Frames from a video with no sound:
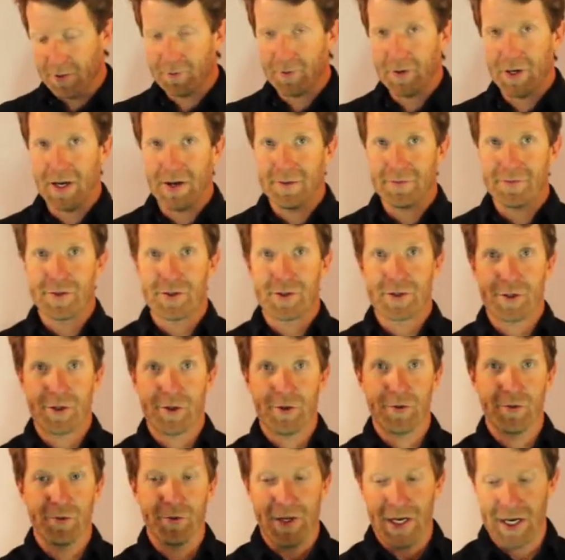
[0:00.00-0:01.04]
We have
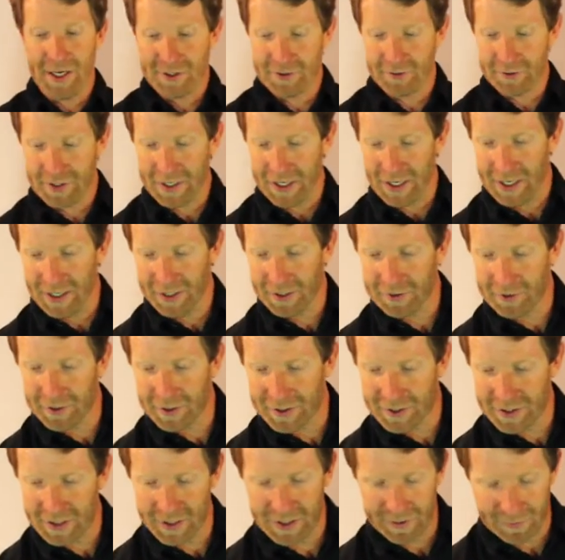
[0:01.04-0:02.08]
two nasal
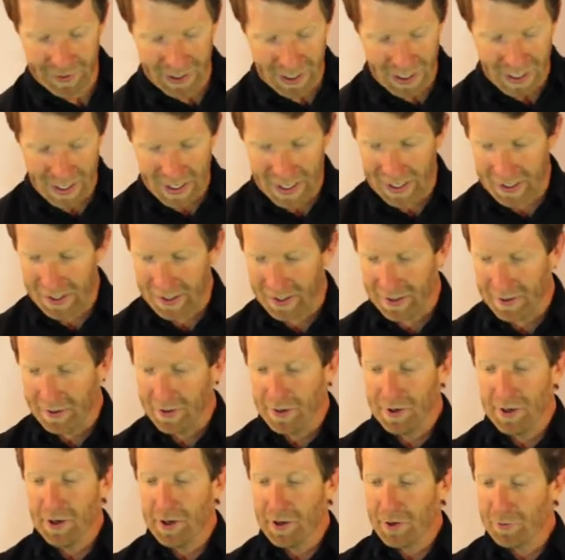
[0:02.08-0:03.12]
cannulas in the bag,
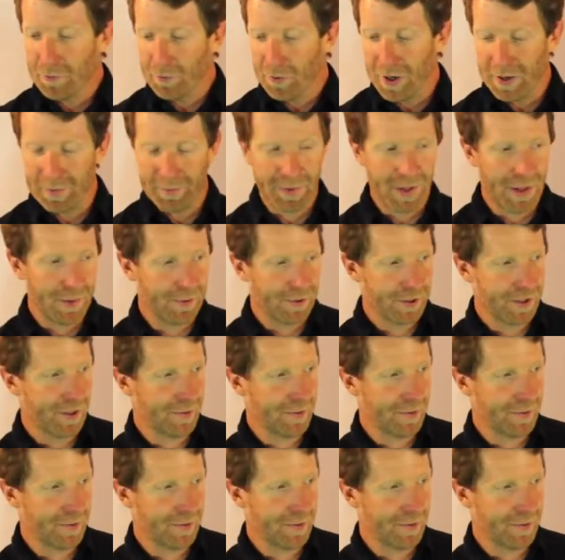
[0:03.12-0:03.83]
one bubble